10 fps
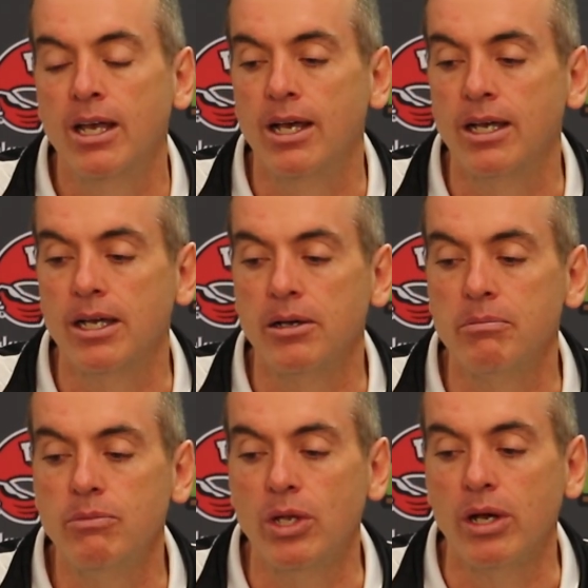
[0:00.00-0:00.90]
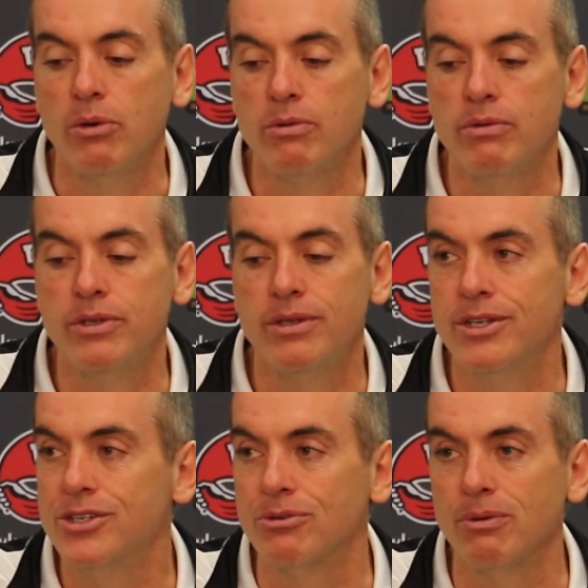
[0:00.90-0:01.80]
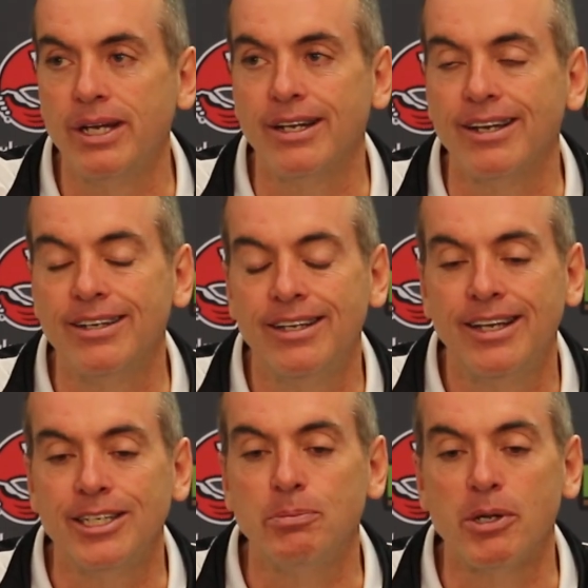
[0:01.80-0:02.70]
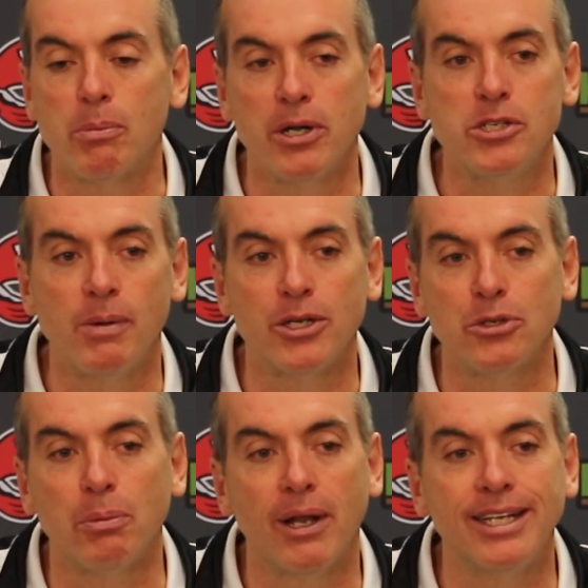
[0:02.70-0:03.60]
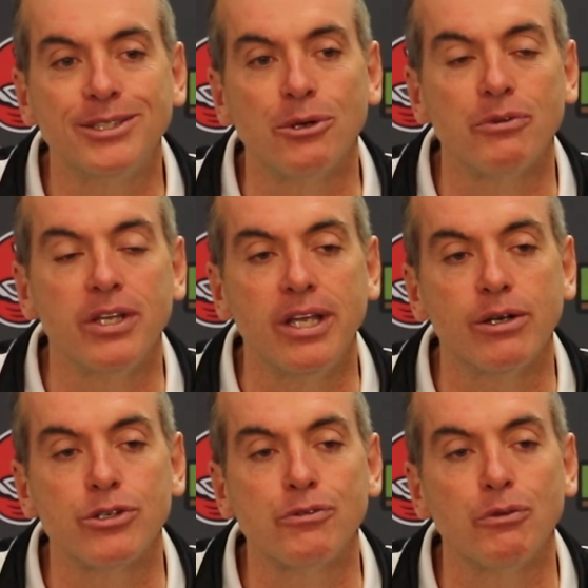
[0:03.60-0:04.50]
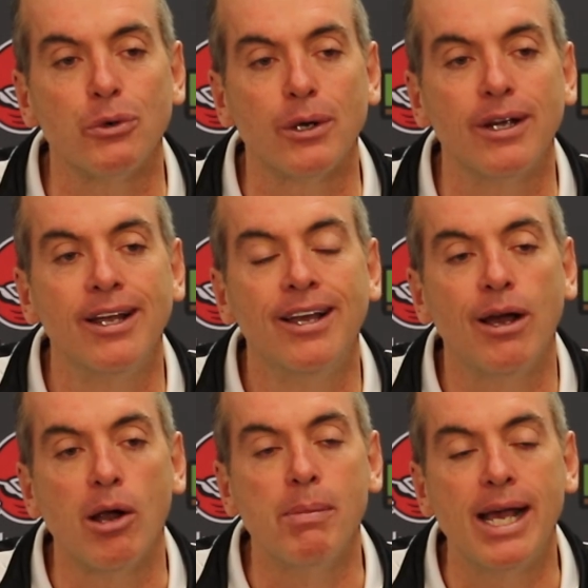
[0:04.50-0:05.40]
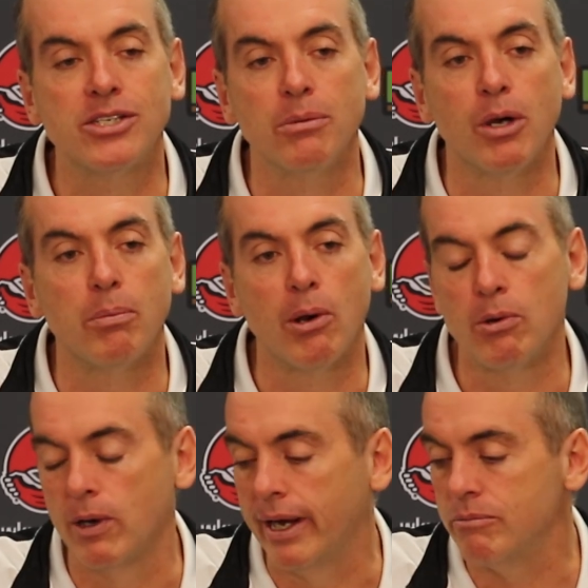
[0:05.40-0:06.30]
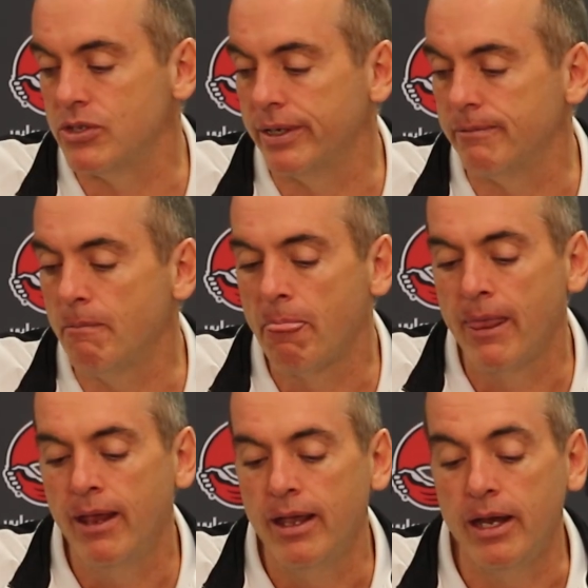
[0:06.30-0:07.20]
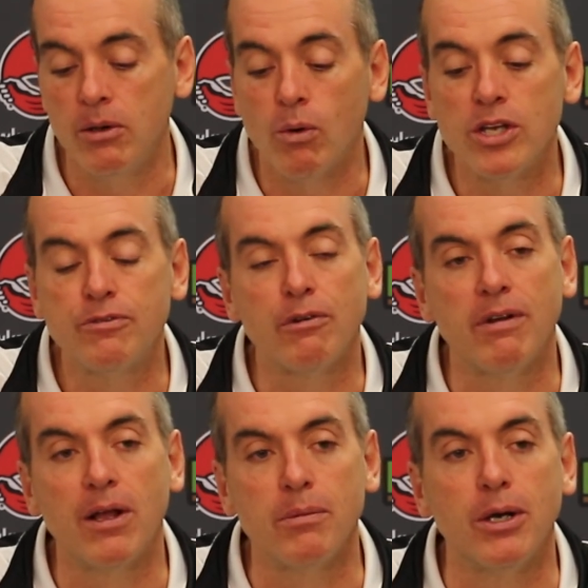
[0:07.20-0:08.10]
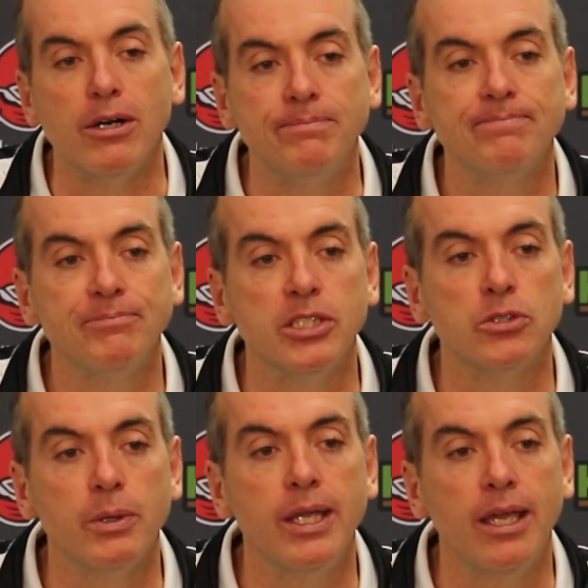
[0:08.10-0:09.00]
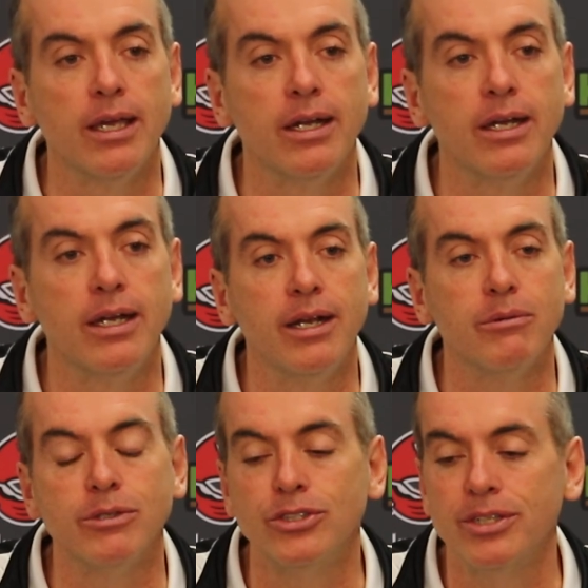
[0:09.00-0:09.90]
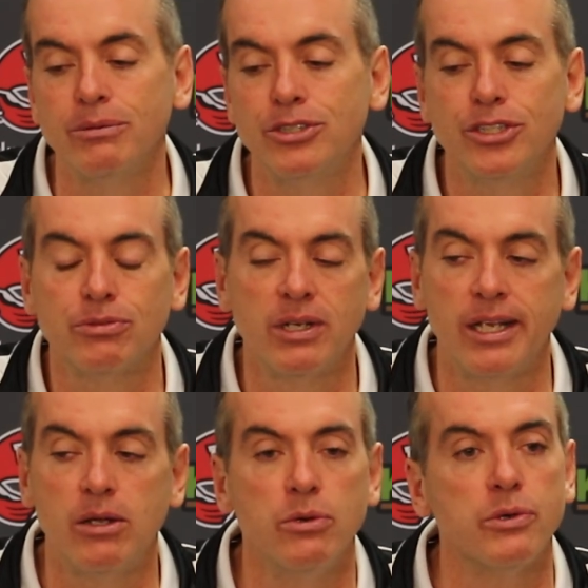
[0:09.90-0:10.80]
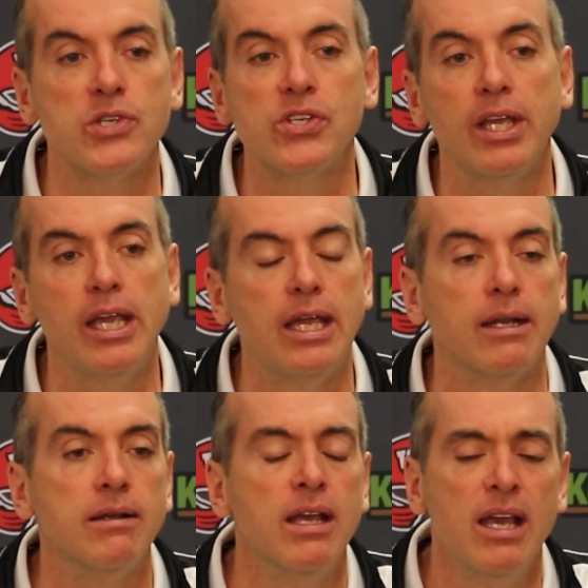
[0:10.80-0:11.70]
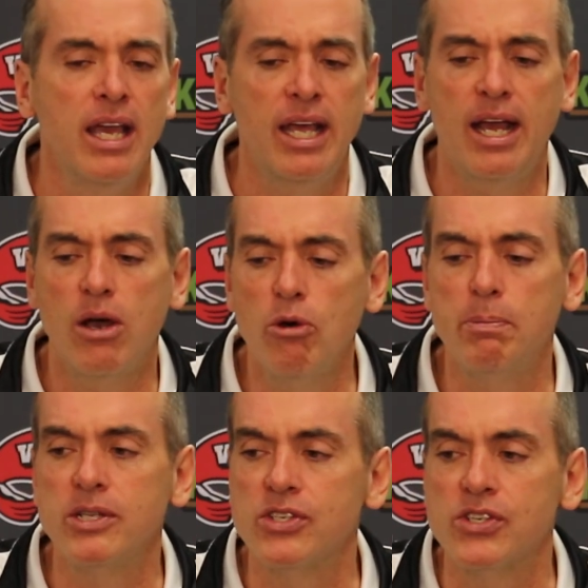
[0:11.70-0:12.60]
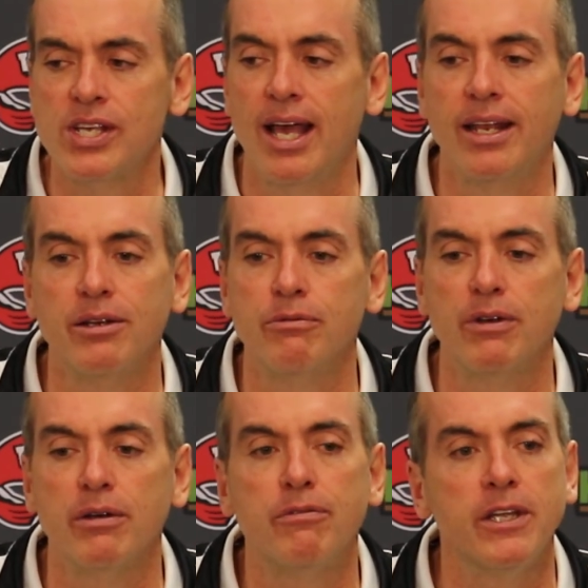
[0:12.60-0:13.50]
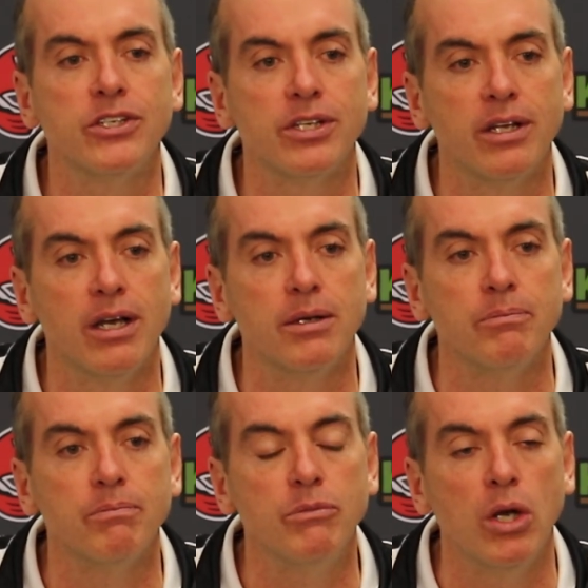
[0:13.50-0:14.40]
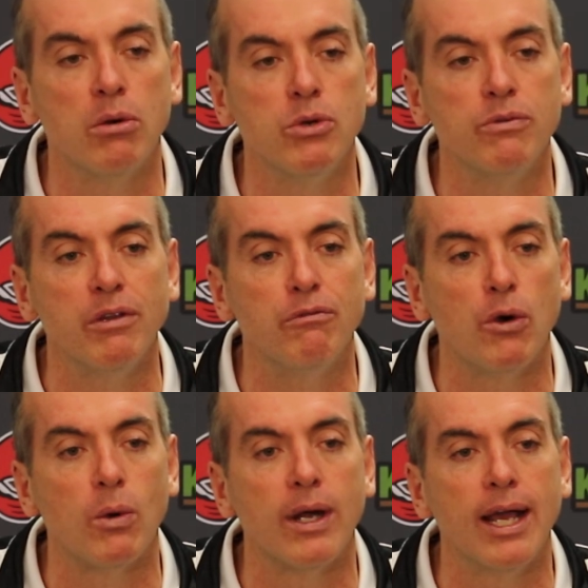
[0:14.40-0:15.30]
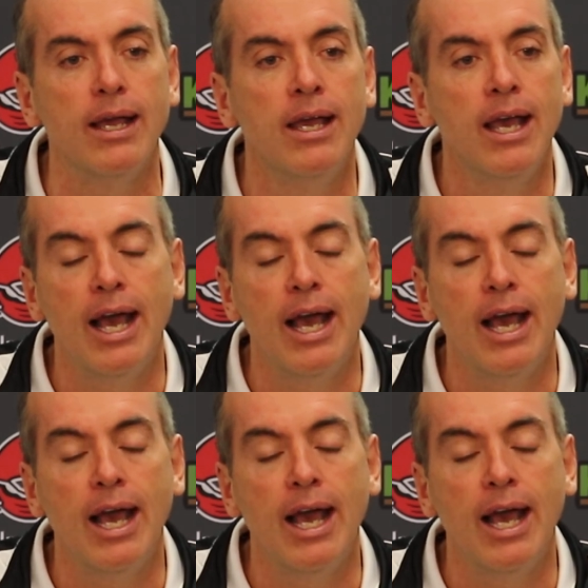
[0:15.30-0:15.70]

um, you know th this arena has been a pretty special place over the years for our basketball programs and and it was for volleyball this weekend and it was it was just really cool to see and and I hope it's a sign of, of things to come you know moving forward I,